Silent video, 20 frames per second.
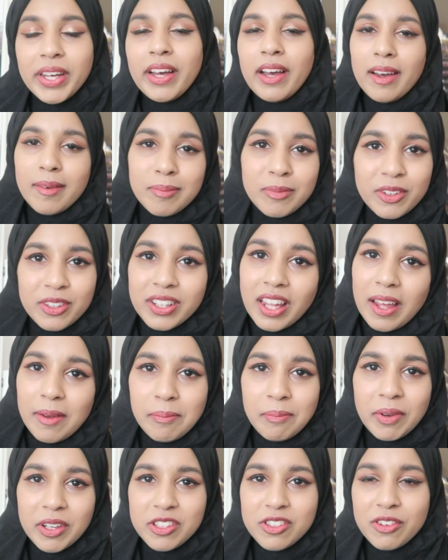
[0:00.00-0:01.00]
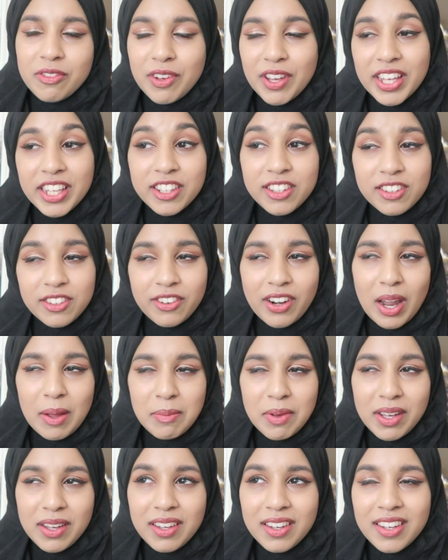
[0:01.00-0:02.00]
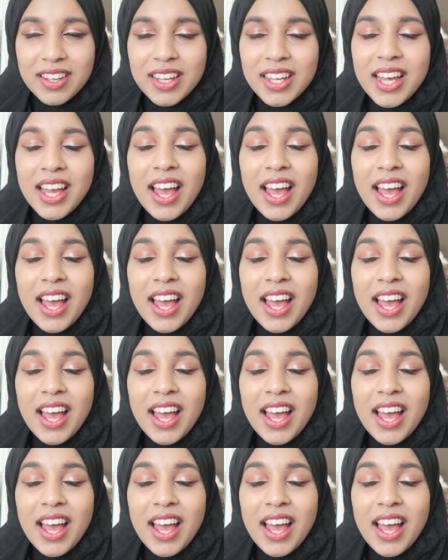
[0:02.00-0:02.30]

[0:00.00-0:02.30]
but I'm not that much of an Instagrammer.